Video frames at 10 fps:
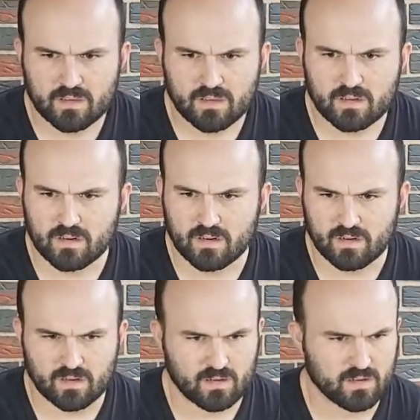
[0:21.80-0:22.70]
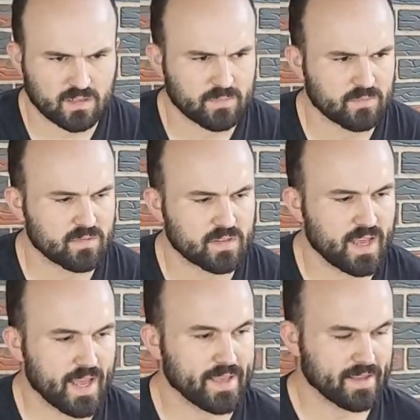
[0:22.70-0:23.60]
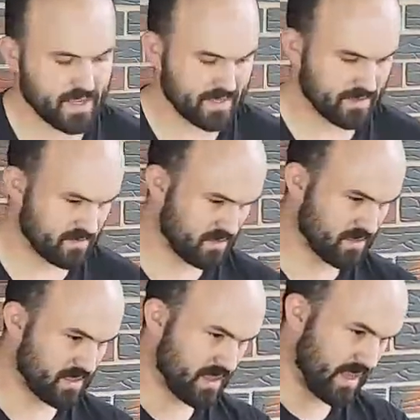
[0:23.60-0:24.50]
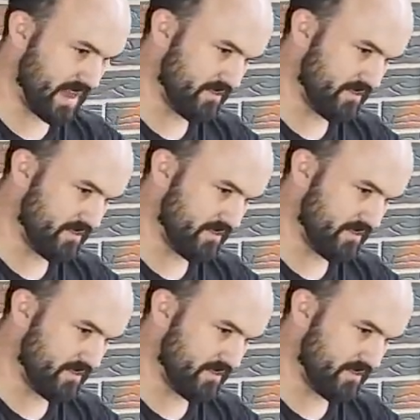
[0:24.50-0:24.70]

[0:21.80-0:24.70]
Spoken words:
Hey, out